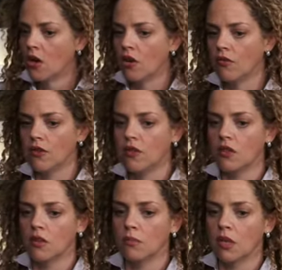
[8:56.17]
Often
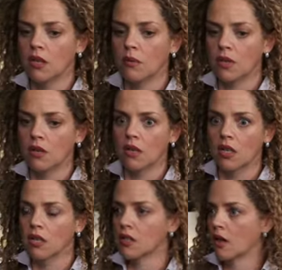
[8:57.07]
you can be a bit like
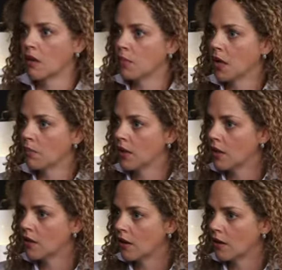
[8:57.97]
an excited
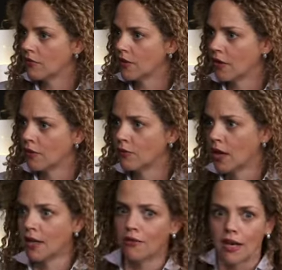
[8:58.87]
puppy, kind of,
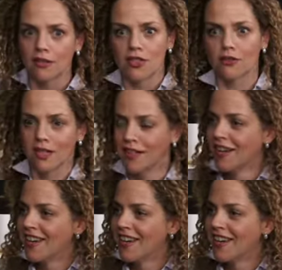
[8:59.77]
running around doing